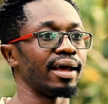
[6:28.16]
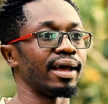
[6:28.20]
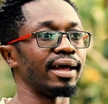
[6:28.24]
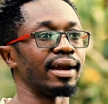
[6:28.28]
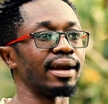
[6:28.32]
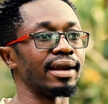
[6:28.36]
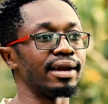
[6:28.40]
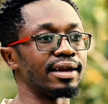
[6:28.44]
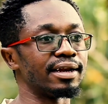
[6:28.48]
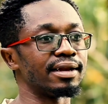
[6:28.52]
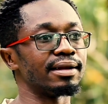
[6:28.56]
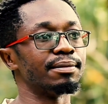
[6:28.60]

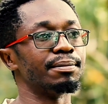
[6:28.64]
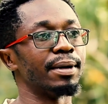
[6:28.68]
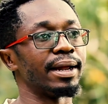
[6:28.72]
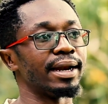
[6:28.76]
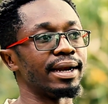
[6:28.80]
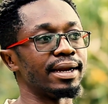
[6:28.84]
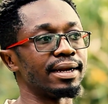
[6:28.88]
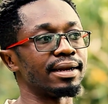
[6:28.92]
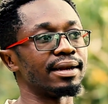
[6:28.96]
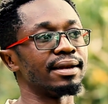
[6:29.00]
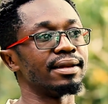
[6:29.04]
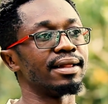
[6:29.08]
and little
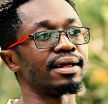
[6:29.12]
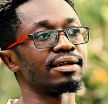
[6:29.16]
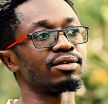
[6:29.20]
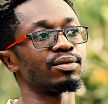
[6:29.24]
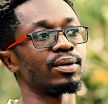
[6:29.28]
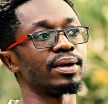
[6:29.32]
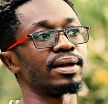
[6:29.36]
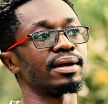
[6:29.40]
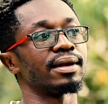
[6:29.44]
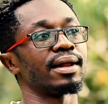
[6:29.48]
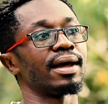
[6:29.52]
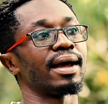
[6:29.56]
by little,
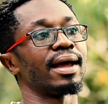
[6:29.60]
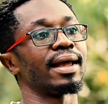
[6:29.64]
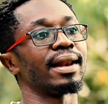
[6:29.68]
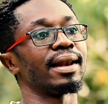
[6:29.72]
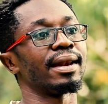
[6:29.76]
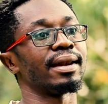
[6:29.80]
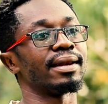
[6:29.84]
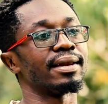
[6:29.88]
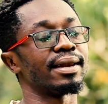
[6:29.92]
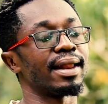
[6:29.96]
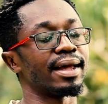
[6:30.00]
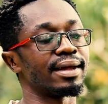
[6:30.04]
that's when I
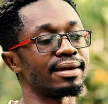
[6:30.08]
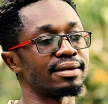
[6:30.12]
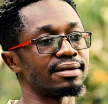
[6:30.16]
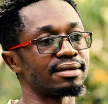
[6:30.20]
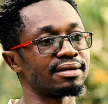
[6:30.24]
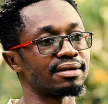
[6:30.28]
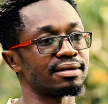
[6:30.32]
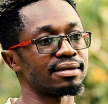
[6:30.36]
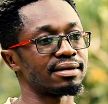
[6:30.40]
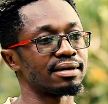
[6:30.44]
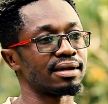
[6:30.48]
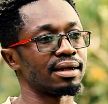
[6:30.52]

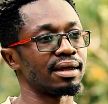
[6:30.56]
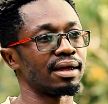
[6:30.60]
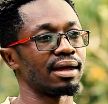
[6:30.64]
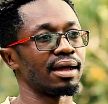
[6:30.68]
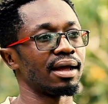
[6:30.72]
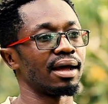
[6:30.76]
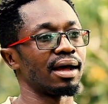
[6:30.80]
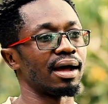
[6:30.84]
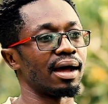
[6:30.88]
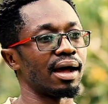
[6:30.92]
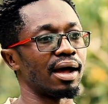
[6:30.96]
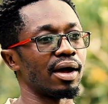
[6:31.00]
learned
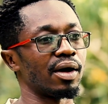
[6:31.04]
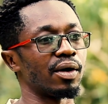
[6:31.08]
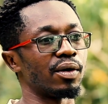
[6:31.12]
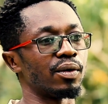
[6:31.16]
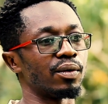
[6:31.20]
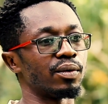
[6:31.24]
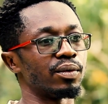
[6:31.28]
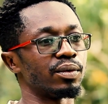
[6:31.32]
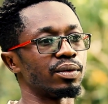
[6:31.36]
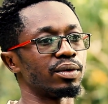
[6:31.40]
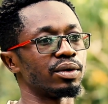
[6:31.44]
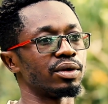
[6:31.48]

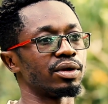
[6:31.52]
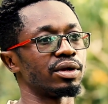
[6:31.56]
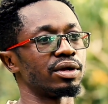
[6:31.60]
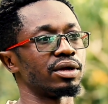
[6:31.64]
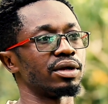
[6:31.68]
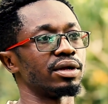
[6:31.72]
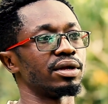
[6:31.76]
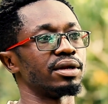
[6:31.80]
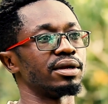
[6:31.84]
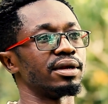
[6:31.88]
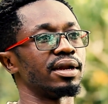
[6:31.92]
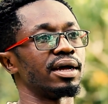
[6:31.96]
how
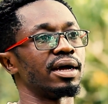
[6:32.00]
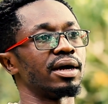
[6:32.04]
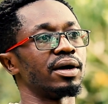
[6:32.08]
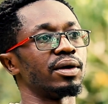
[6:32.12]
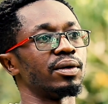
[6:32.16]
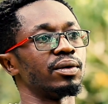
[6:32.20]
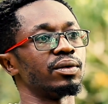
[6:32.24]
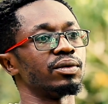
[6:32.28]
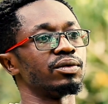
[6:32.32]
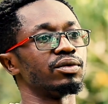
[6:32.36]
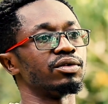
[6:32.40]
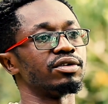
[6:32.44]

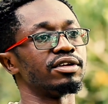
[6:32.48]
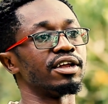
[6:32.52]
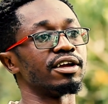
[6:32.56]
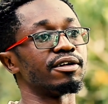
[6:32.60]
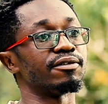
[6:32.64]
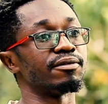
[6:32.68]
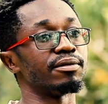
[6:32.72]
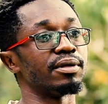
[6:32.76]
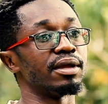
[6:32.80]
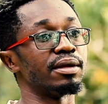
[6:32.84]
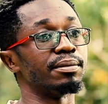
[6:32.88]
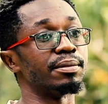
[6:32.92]
now to
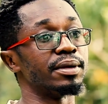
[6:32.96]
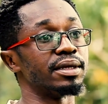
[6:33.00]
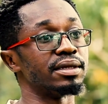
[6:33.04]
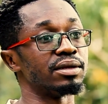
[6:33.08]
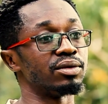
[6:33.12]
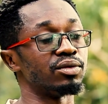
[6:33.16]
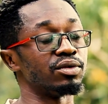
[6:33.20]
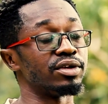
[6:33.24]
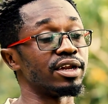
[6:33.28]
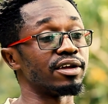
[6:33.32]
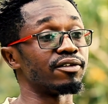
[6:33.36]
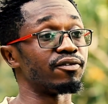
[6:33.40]
take
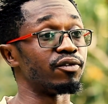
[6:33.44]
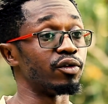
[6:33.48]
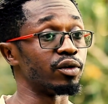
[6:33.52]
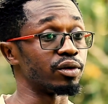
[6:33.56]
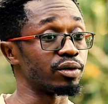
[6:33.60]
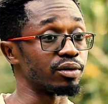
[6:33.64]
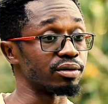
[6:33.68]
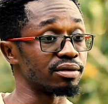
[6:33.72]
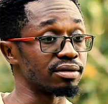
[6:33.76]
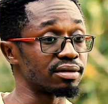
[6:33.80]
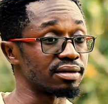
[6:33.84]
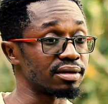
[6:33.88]

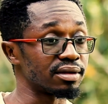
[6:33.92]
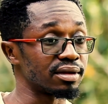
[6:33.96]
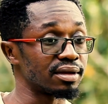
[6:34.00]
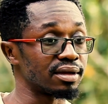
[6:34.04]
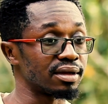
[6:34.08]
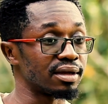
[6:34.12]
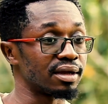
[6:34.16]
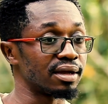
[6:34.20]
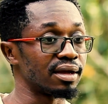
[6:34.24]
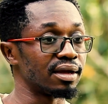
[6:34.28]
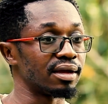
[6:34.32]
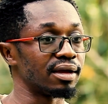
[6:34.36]
photos.
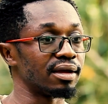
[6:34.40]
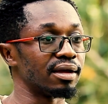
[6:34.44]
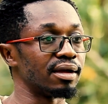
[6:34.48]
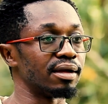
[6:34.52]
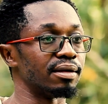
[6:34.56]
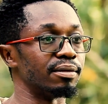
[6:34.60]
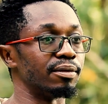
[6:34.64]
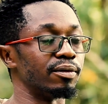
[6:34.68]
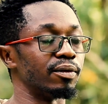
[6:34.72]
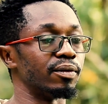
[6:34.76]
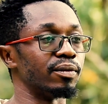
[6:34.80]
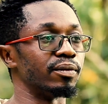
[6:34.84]

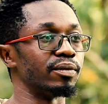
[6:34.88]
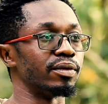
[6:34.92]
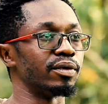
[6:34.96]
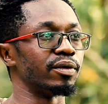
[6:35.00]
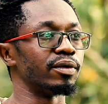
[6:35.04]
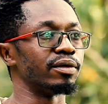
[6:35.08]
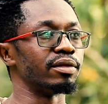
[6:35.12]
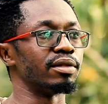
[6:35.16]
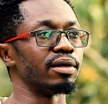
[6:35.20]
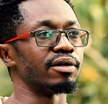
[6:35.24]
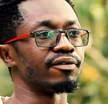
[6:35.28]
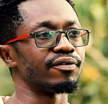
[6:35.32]

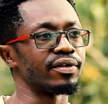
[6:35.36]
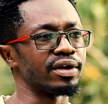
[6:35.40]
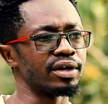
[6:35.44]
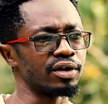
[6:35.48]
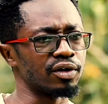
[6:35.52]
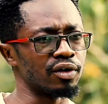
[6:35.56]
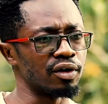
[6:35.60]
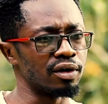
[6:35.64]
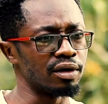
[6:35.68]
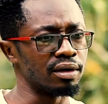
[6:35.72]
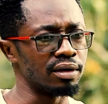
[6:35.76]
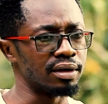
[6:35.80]
We were with a
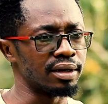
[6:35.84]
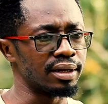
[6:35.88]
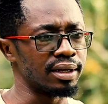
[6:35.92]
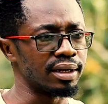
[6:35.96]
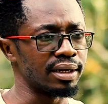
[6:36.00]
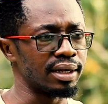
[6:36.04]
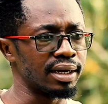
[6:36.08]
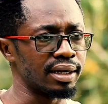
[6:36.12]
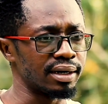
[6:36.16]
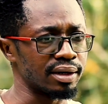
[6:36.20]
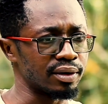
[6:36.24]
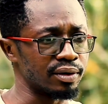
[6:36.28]
friend called
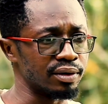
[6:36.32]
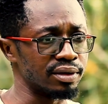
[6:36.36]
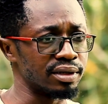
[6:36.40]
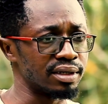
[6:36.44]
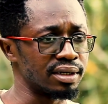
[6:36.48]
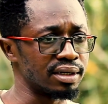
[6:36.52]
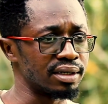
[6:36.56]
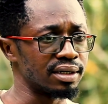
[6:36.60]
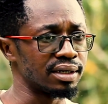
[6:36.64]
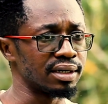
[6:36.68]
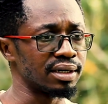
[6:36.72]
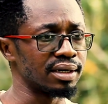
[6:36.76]
Eric
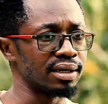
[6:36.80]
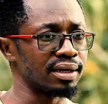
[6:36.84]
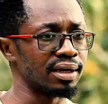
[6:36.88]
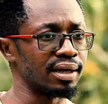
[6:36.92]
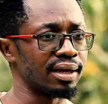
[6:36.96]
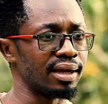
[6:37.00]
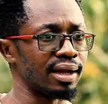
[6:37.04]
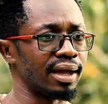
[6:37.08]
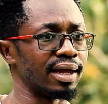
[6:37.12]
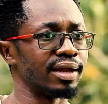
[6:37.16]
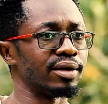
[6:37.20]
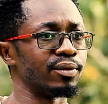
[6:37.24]
Onchiri,
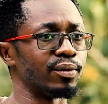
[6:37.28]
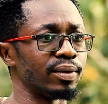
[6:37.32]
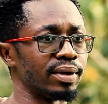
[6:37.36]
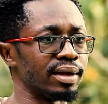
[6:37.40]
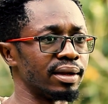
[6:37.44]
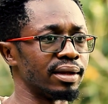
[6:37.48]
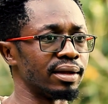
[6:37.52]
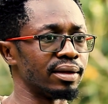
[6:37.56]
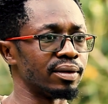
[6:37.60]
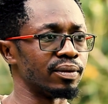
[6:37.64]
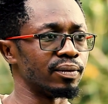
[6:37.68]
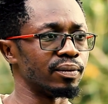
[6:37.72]

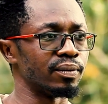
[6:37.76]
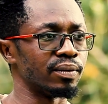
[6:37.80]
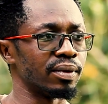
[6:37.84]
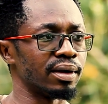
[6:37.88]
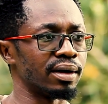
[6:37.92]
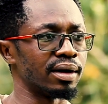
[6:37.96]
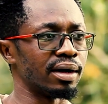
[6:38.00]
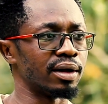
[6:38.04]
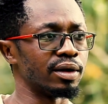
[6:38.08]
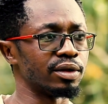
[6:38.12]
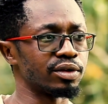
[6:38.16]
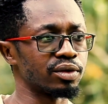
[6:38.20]
and
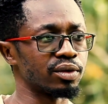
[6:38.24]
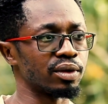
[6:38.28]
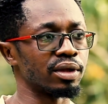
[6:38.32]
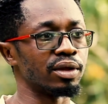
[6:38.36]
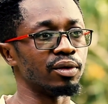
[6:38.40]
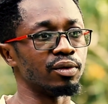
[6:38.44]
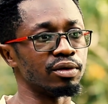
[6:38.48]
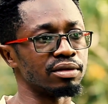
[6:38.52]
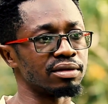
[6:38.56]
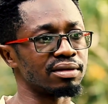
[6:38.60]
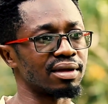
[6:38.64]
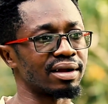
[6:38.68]

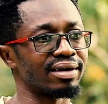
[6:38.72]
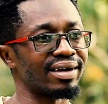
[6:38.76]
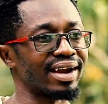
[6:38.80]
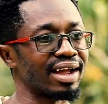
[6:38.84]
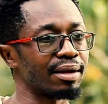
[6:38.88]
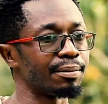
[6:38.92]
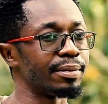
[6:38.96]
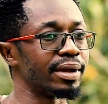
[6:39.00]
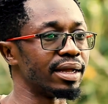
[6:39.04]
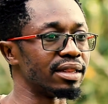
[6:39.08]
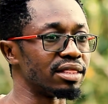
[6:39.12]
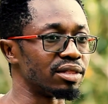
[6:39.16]
he was a
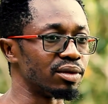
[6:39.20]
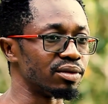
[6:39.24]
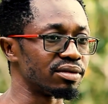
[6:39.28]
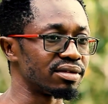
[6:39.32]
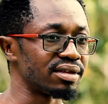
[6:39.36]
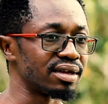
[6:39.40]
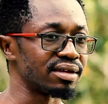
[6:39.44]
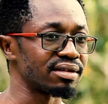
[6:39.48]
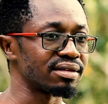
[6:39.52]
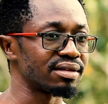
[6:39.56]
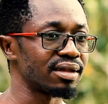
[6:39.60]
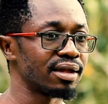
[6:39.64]
rugby
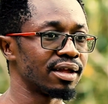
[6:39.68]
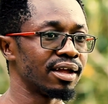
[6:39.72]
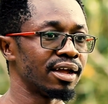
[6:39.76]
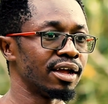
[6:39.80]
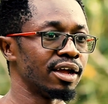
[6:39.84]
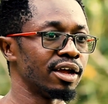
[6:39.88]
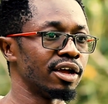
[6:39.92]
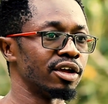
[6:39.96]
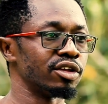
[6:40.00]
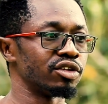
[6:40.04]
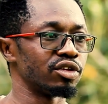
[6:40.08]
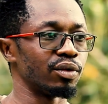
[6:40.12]
enthusiast,
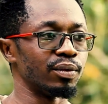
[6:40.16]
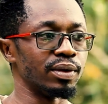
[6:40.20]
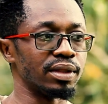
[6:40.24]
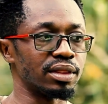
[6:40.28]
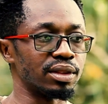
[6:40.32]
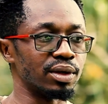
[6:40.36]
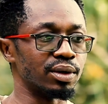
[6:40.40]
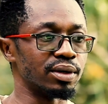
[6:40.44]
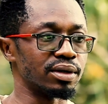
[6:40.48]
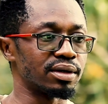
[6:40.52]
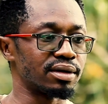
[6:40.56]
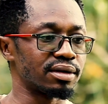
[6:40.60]
so
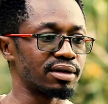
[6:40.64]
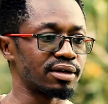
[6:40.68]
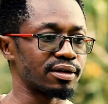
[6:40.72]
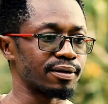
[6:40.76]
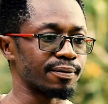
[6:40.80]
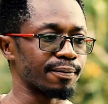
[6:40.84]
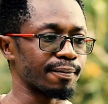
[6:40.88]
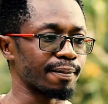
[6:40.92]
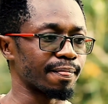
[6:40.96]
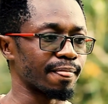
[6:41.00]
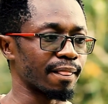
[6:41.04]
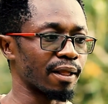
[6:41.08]
we thought,
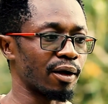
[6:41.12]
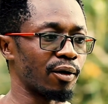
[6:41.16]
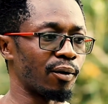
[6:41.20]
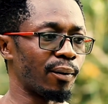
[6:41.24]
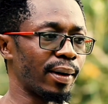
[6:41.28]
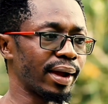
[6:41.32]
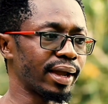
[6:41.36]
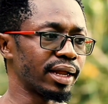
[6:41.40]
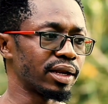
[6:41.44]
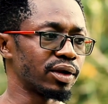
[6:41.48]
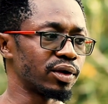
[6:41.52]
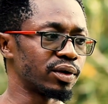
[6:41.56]

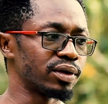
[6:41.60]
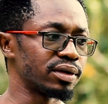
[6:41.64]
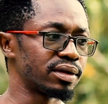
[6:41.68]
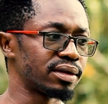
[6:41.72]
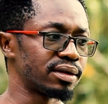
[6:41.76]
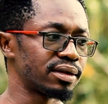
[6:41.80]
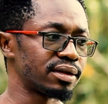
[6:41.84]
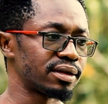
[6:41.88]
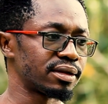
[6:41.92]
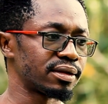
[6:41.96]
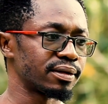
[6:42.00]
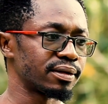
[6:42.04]
why not